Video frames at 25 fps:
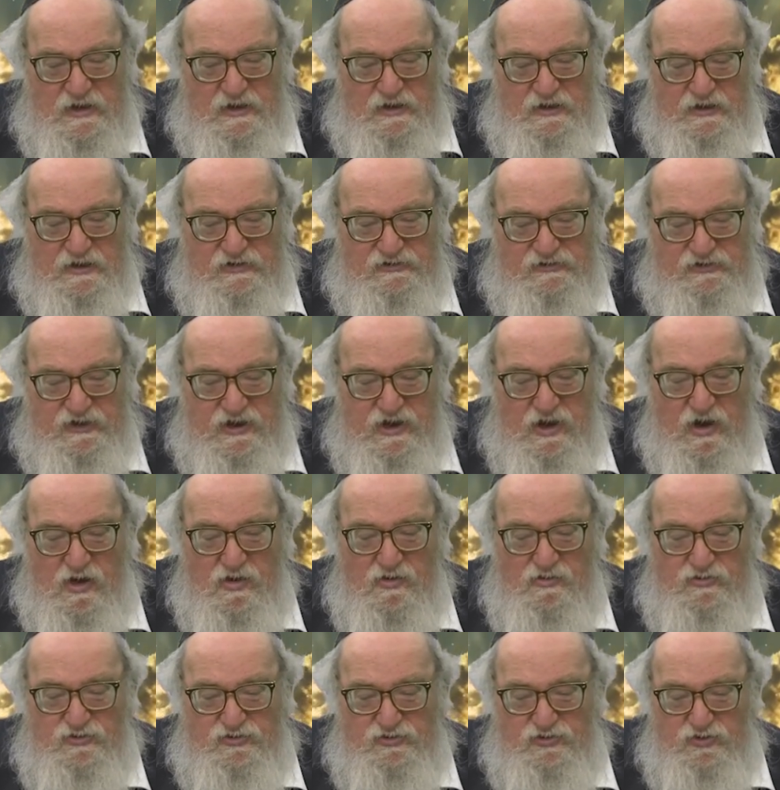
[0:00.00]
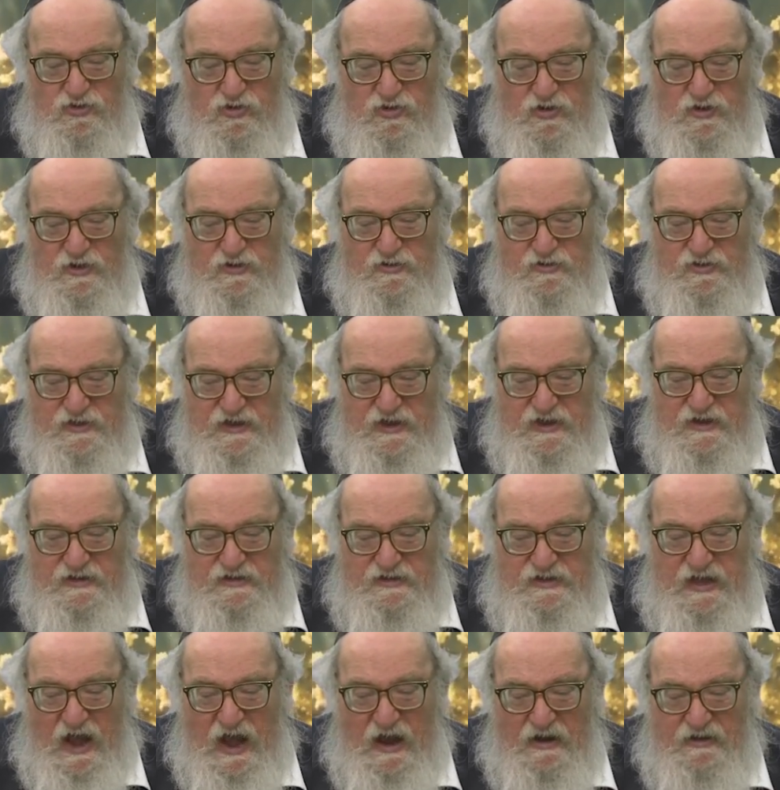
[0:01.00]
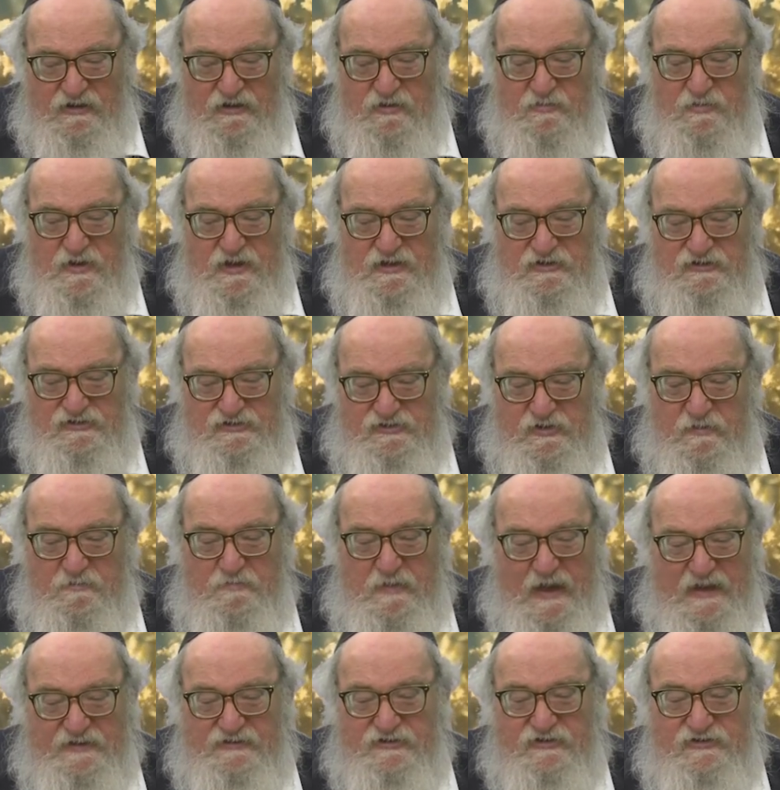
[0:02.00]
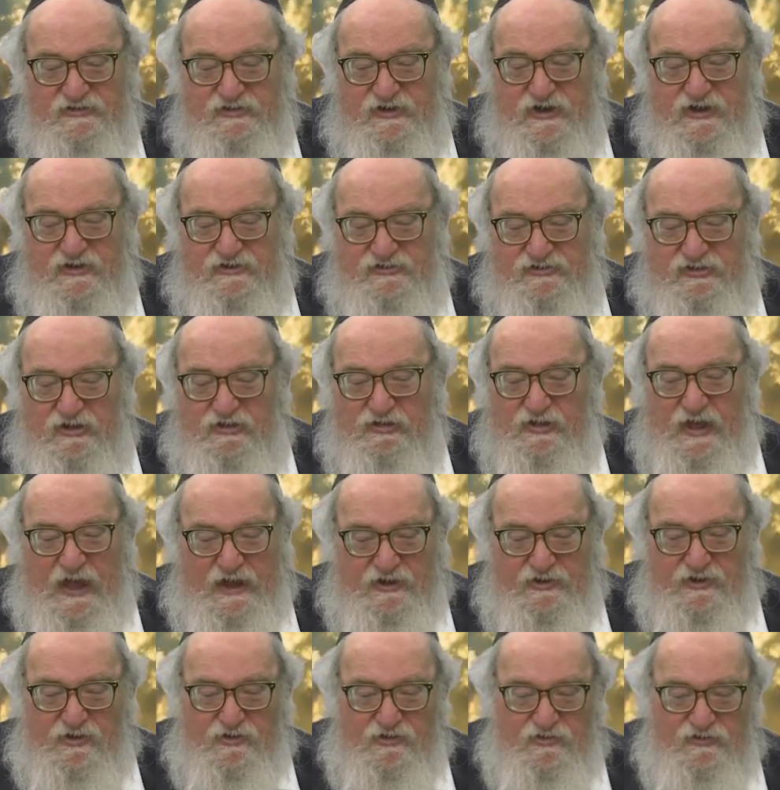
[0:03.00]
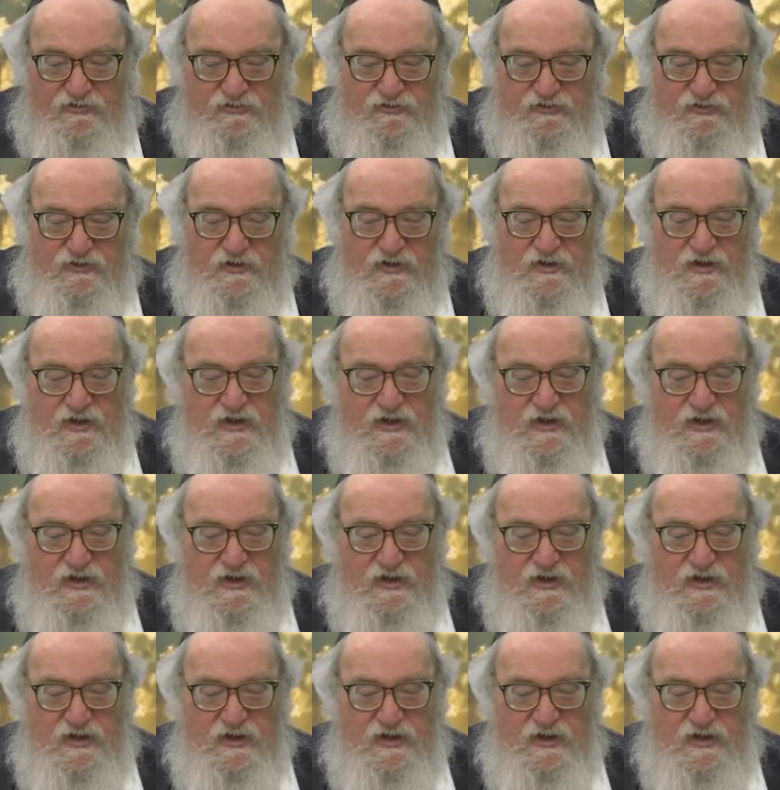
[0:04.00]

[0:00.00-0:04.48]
Chizkiyo took the documents, the messages, the letters